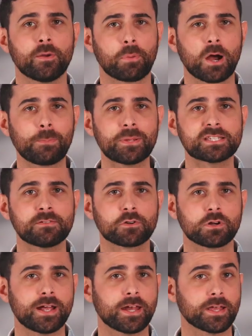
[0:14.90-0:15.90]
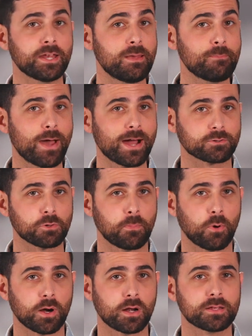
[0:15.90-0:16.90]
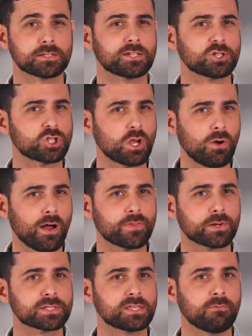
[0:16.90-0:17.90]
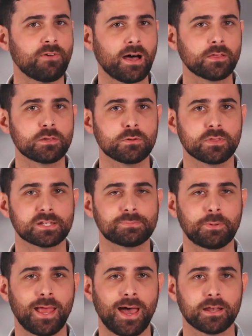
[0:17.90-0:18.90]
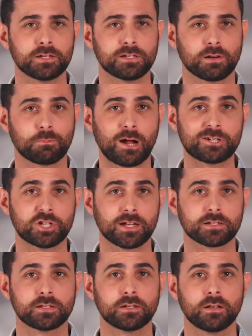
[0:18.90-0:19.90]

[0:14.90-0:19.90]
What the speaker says: purpose of creating an impact report is to show others the value that's been added to your project.